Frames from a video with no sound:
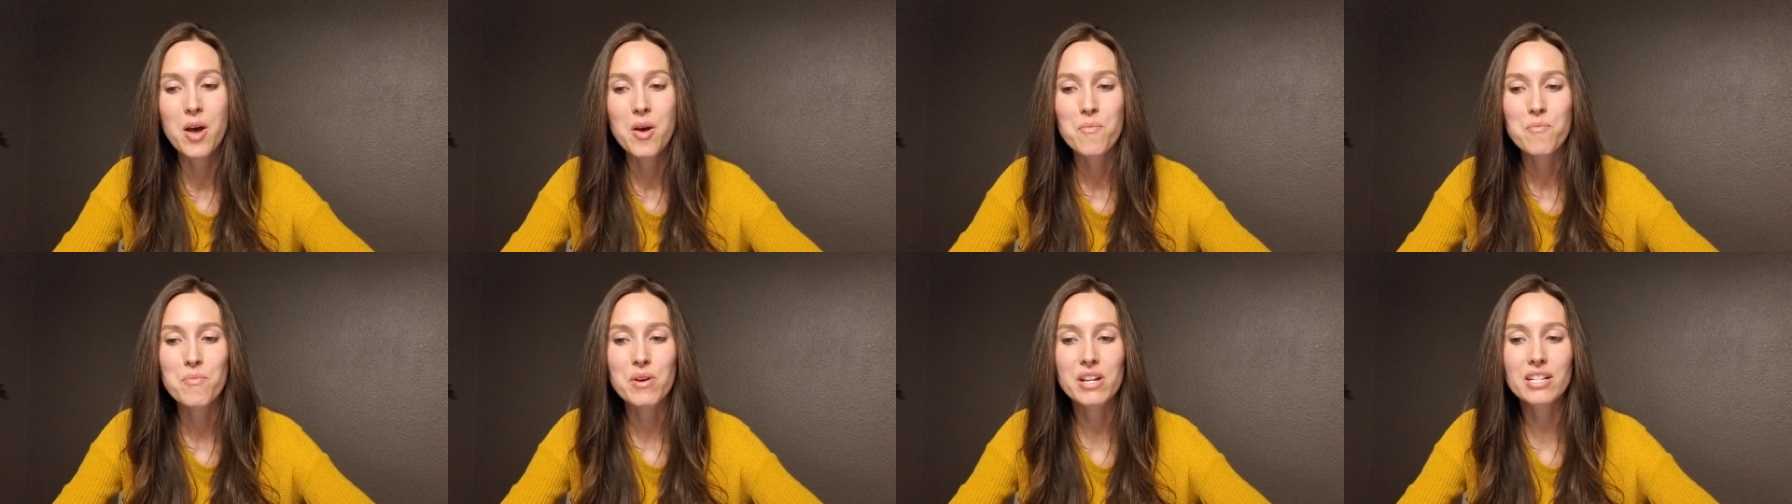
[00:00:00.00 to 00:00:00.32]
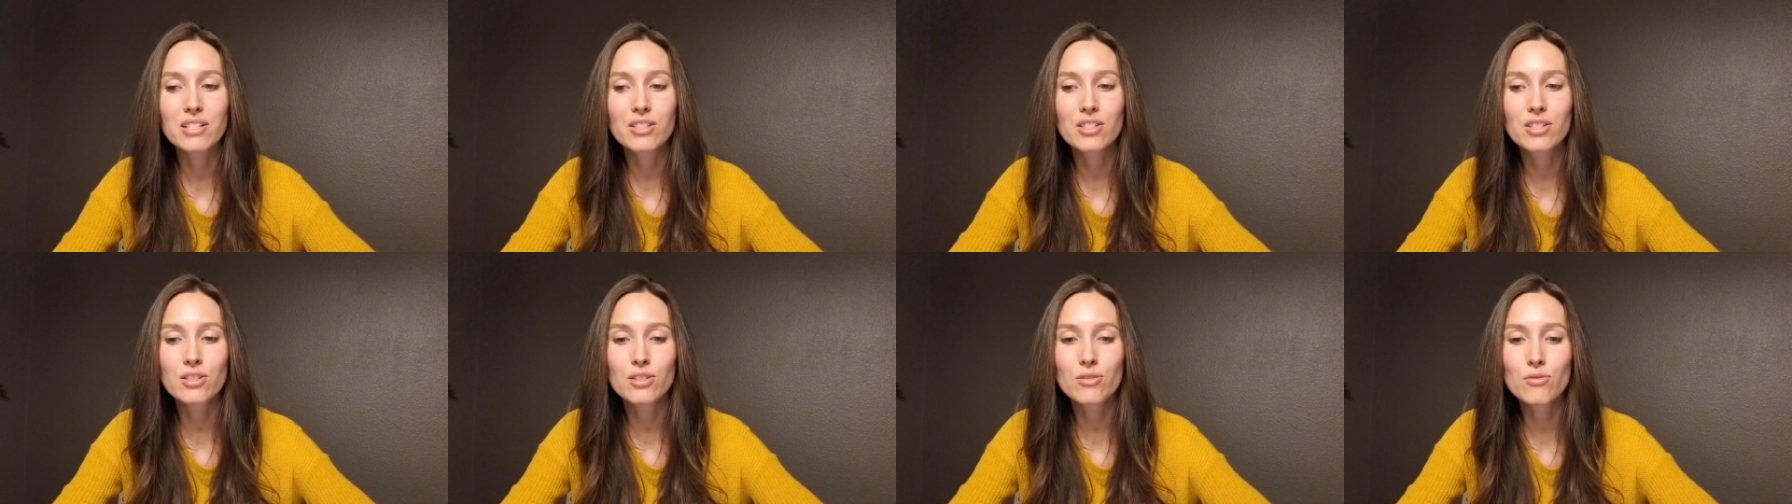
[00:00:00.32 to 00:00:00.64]
But
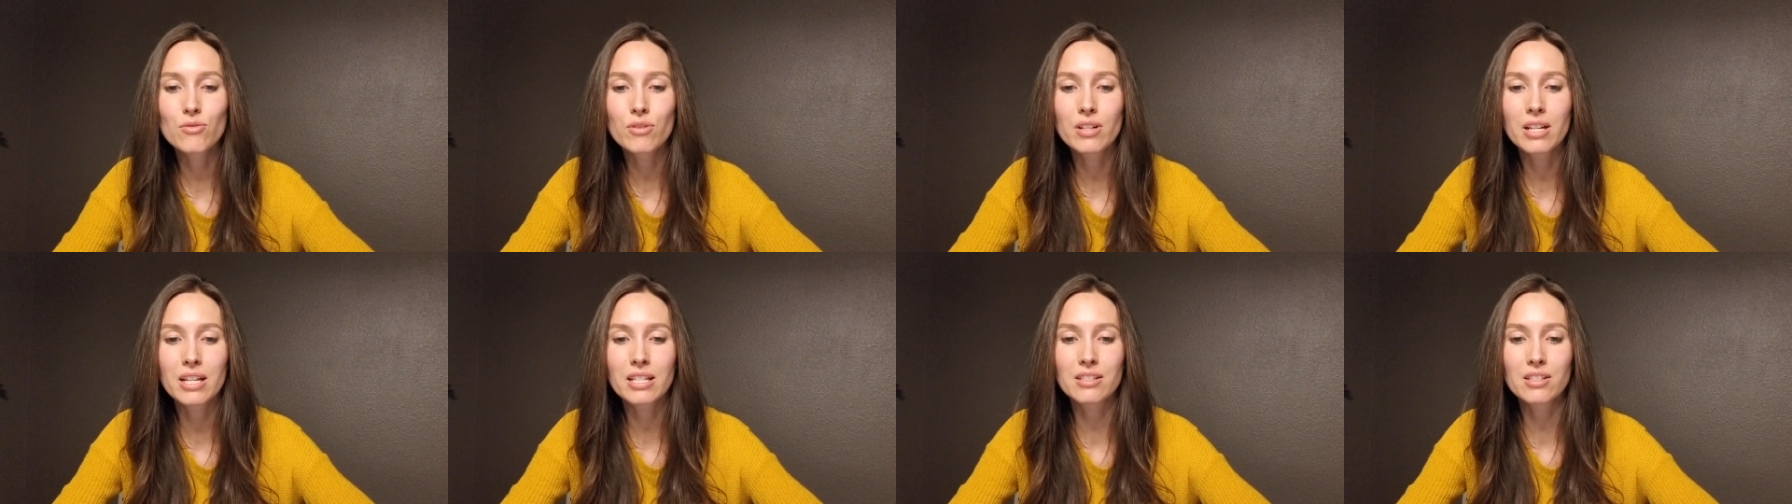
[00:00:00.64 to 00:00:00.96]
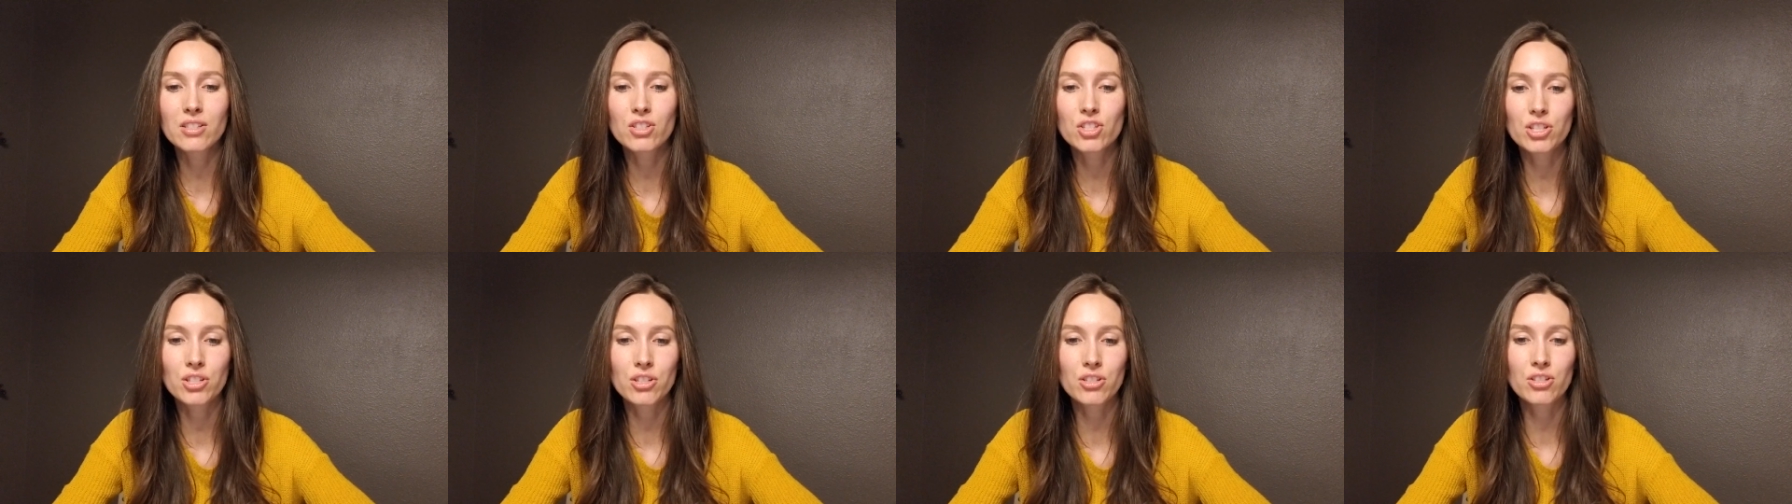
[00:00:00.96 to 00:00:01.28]
as soon as
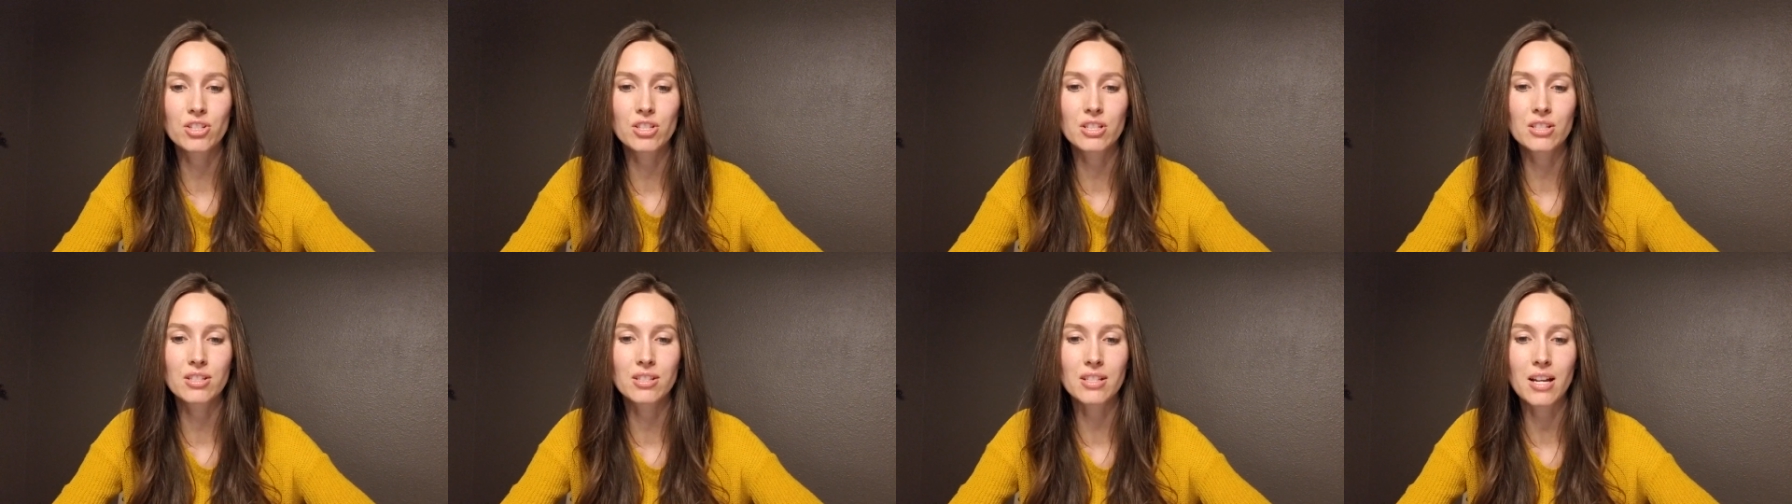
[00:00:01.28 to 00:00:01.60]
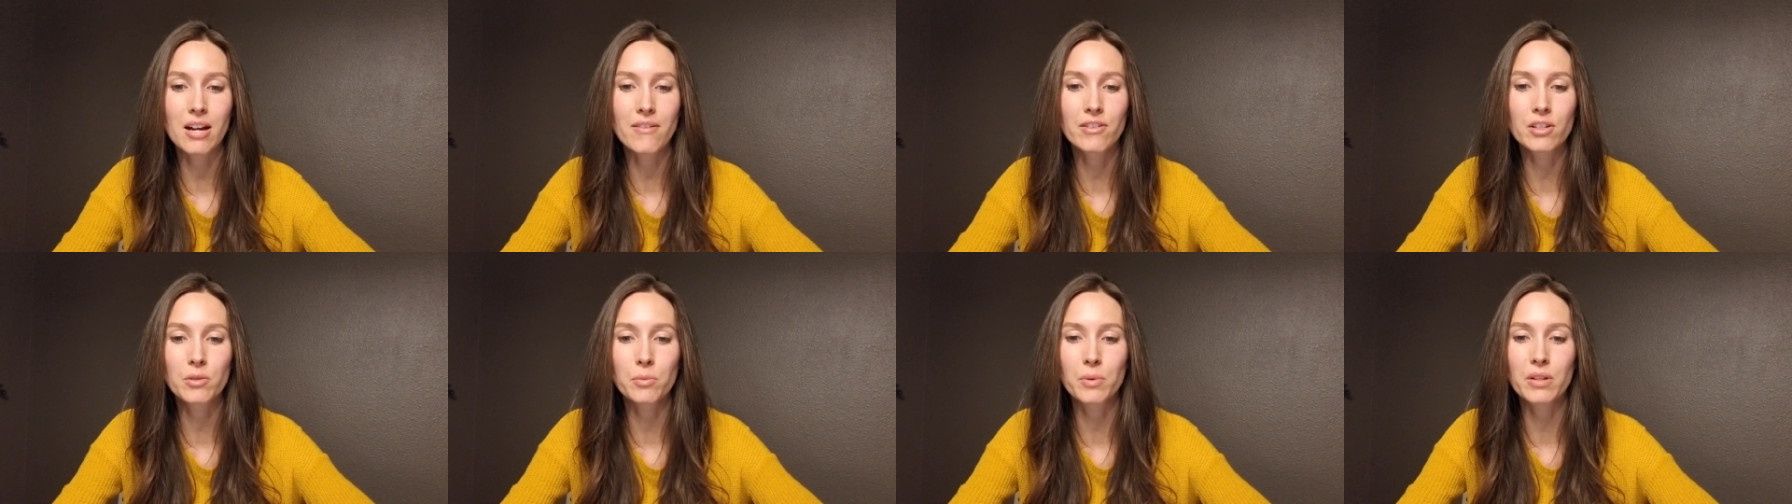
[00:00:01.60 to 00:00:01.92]
the church
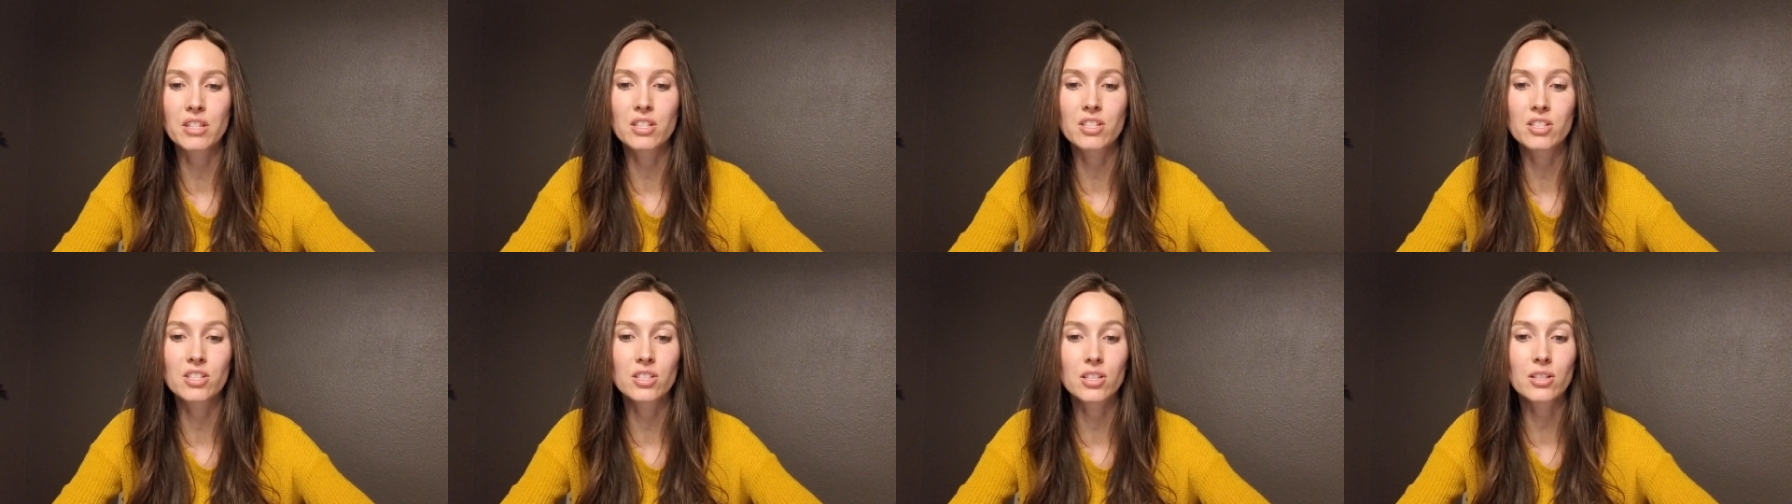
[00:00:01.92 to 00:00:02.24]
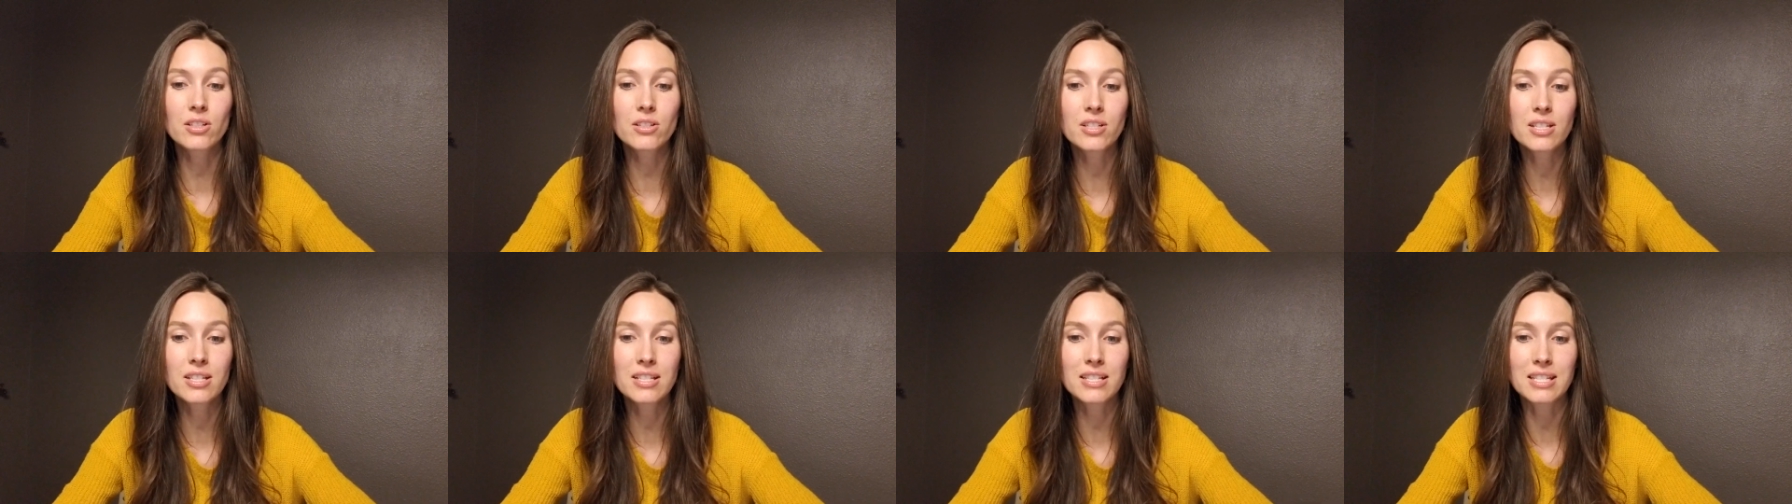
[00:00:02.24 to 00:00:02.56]
discovered with
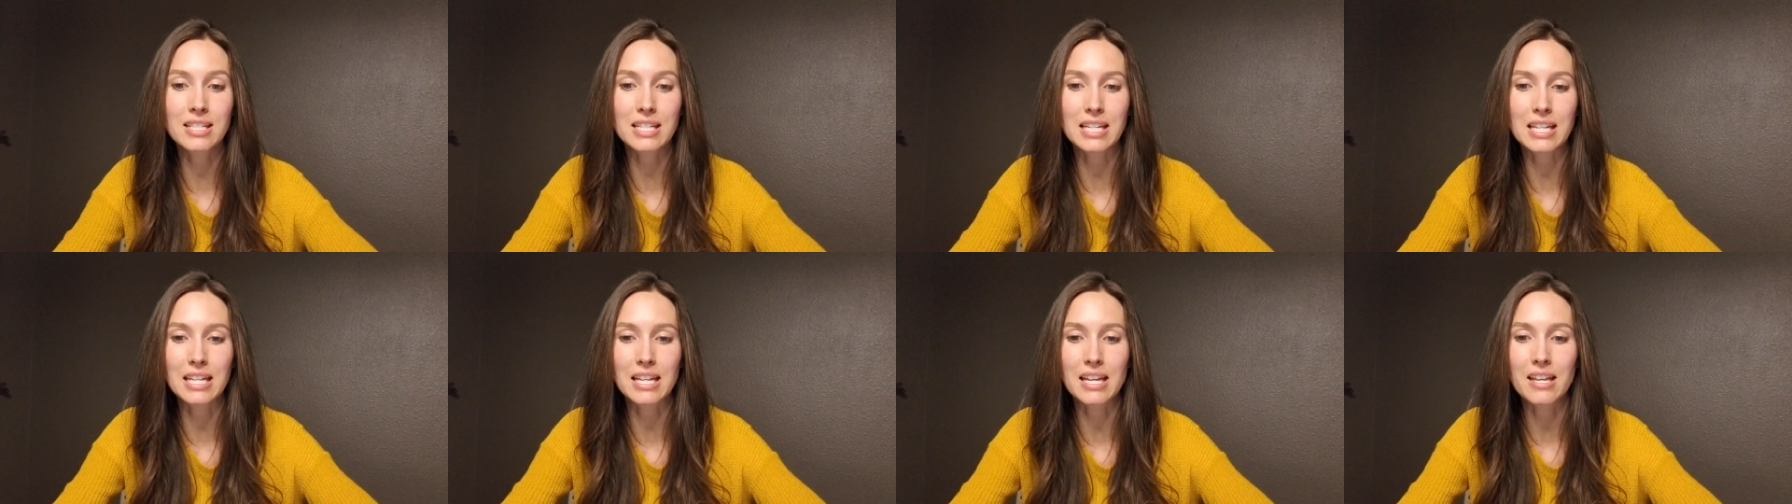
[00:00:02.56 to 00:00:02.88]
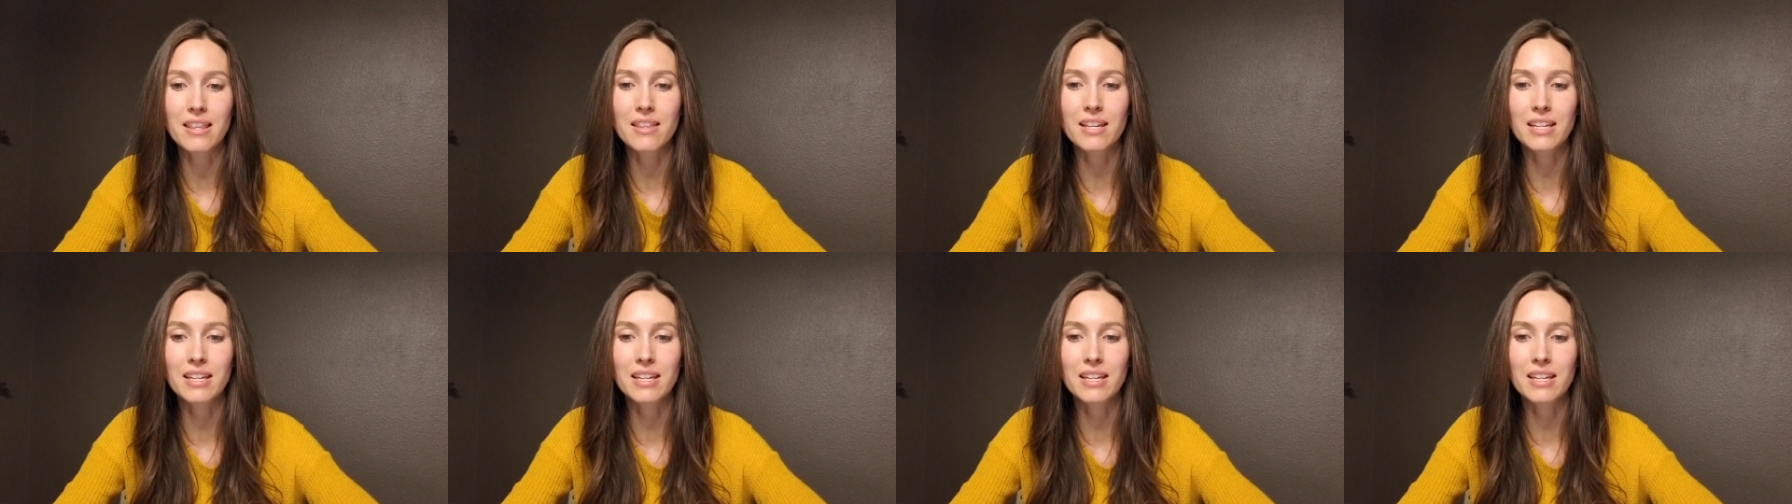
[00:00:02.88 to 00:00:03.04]
certainty